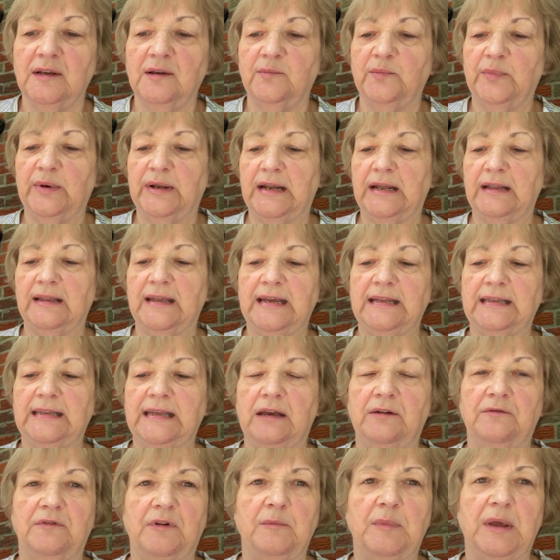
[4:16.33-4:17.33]
but I like that
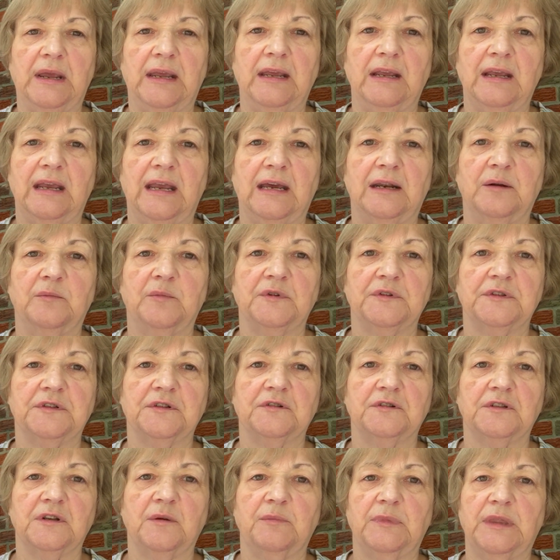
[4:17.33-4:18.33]
if I'm making animals or
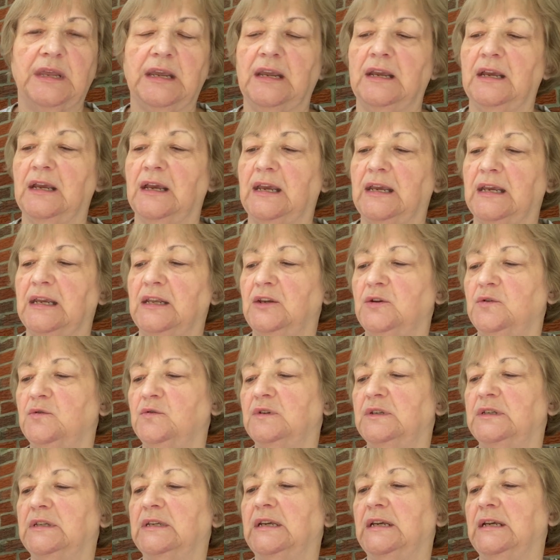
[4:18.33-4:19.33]
something. I can
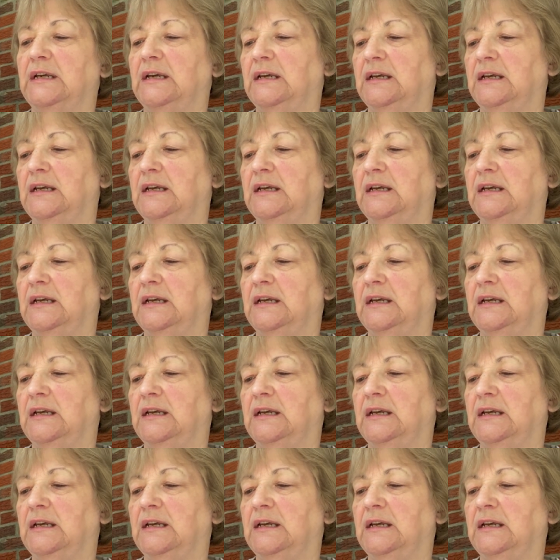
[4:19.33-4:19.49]
use the